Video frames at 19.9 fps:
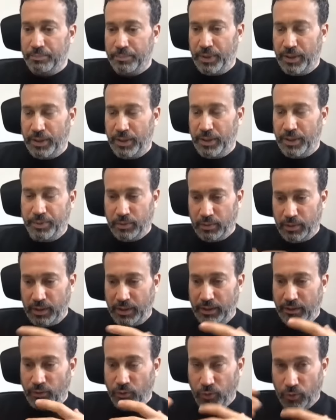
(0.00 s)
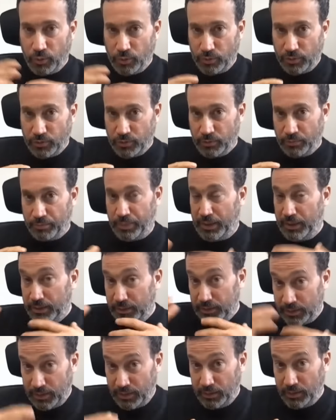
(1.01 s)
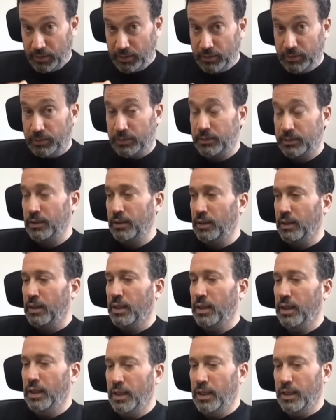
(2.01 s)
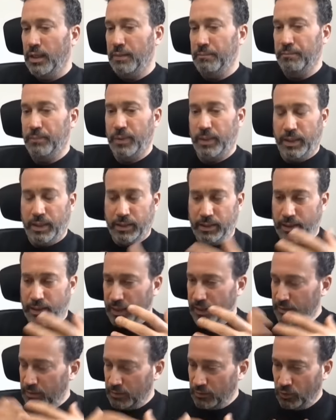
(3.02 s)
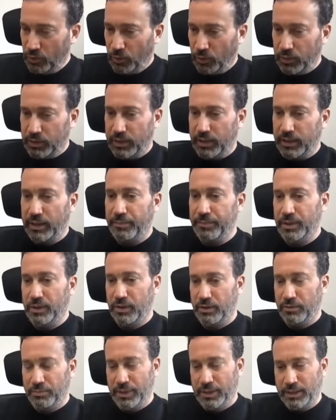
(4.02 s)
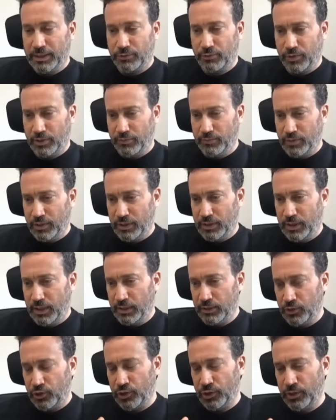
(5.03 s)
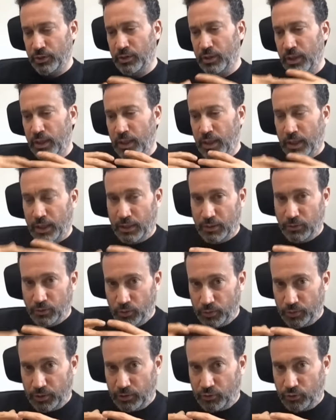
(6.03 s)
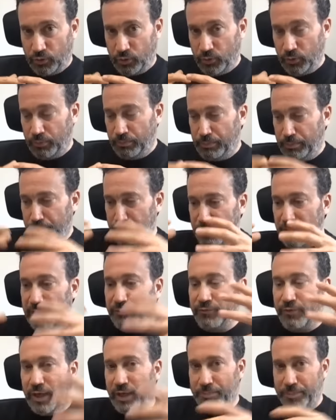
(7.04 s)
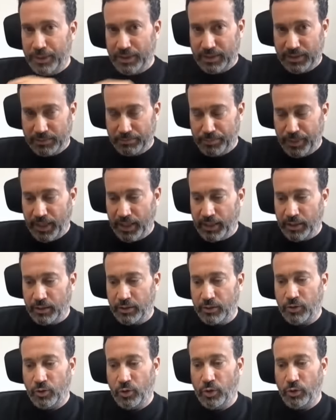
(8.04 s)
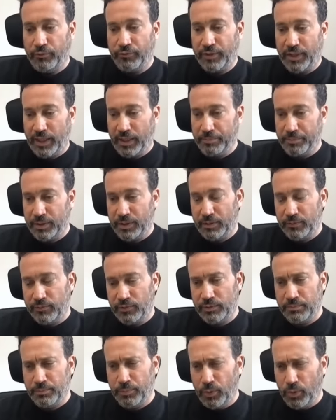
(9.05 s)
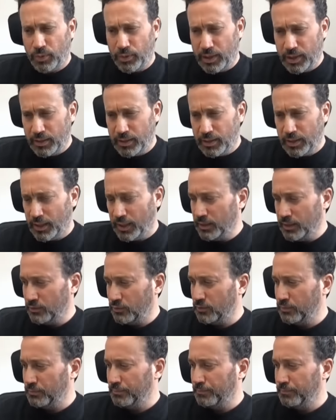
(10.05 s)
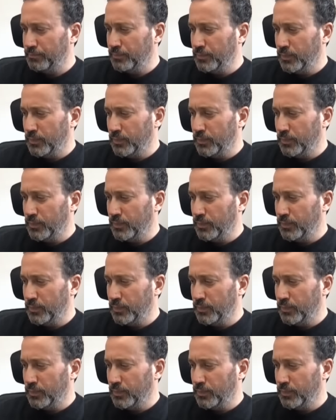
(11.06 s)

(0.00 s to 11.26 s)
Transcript: uh, people in order, Palestinians, uh, again and holding them in administrative detention in order to beef up its bank of captives. More than that,